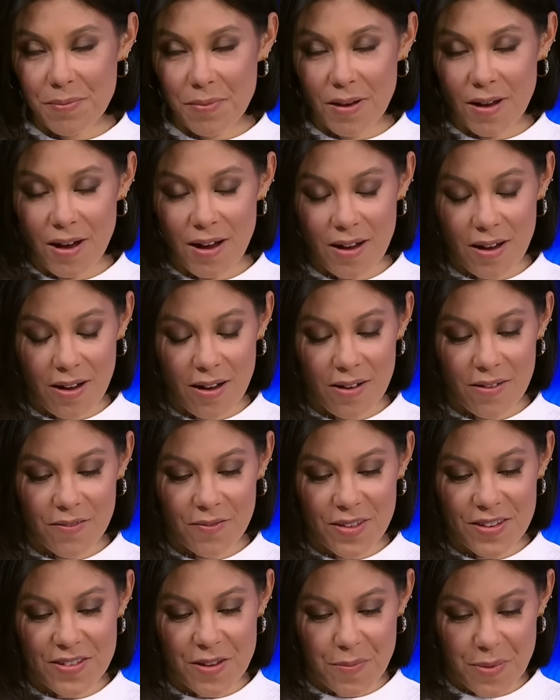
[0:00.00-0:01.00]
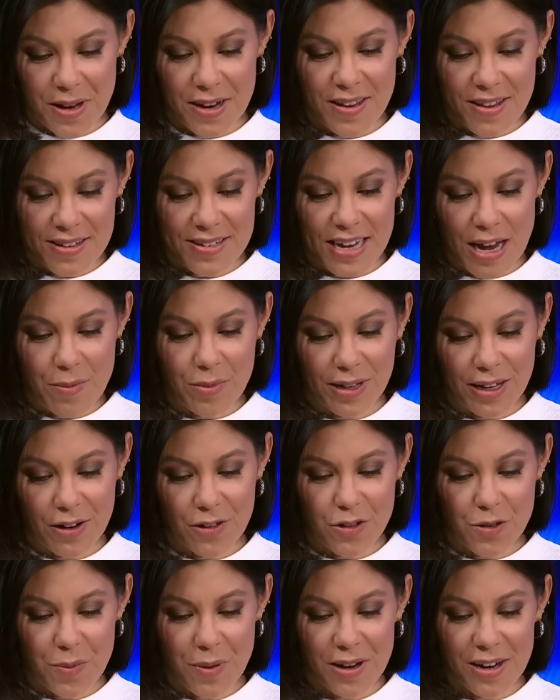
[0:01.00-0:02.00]
uh, this opinion, the Sam
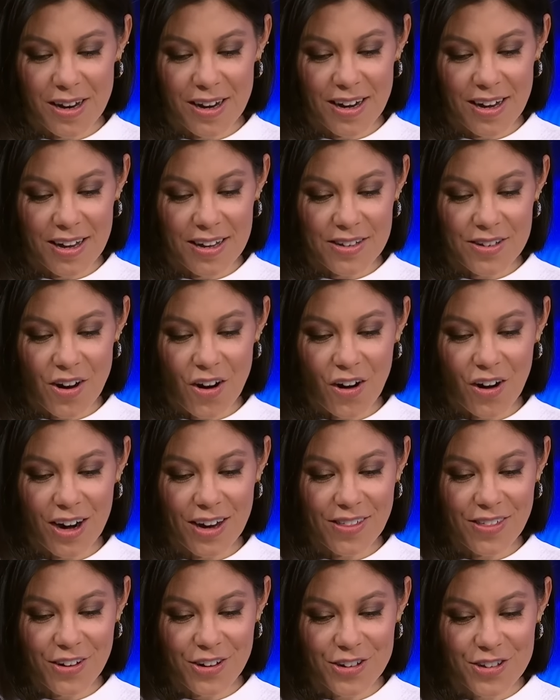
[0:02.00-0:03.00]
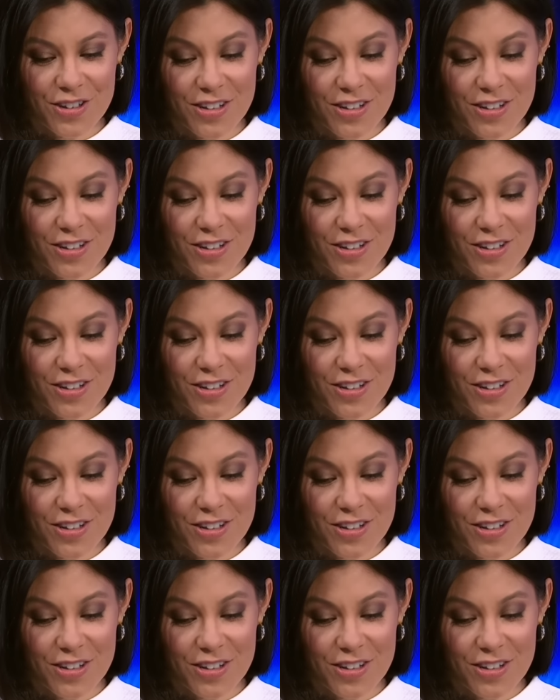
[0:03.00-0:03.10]
Alito's opinion is all right. There's